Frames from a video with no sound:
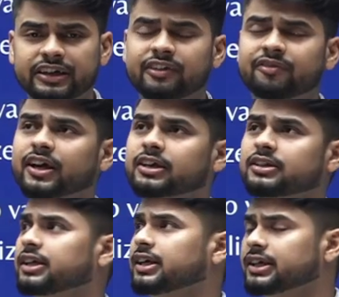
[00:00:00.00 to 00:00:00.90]
In fact,
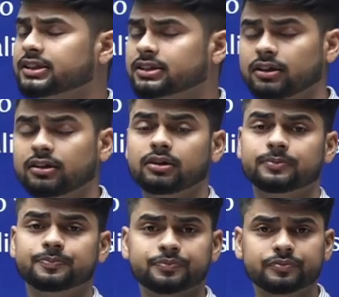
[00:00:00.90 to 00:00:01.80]
there is a
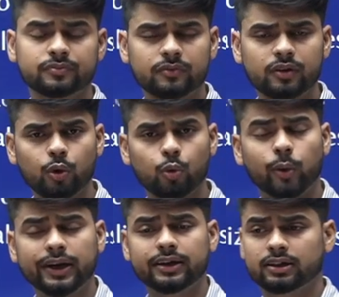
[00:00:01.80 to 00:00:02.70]

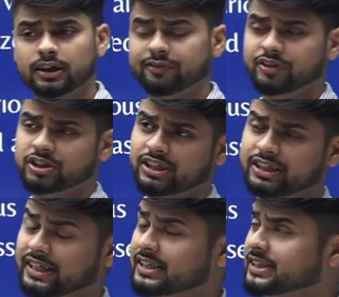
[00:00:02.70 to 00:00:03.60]
one artificial
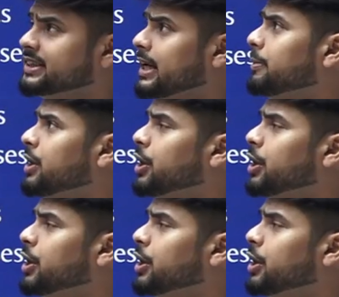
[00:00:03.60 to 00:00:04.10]
intelligence app